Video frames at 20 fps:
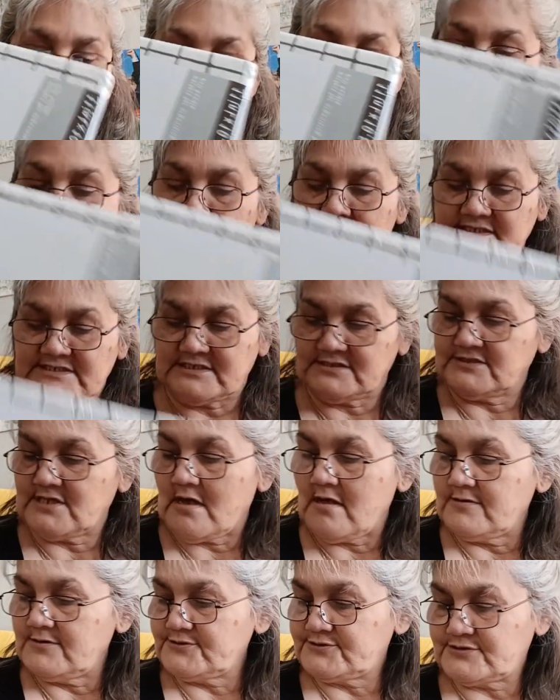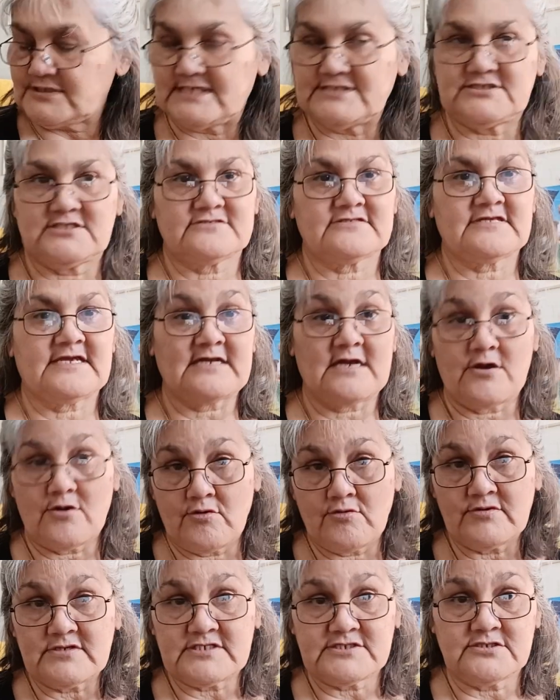went to Dollar Tree, just like I
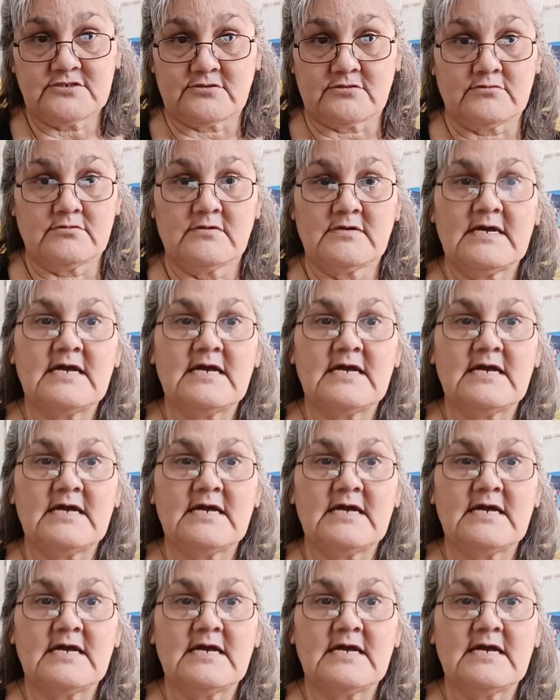always do,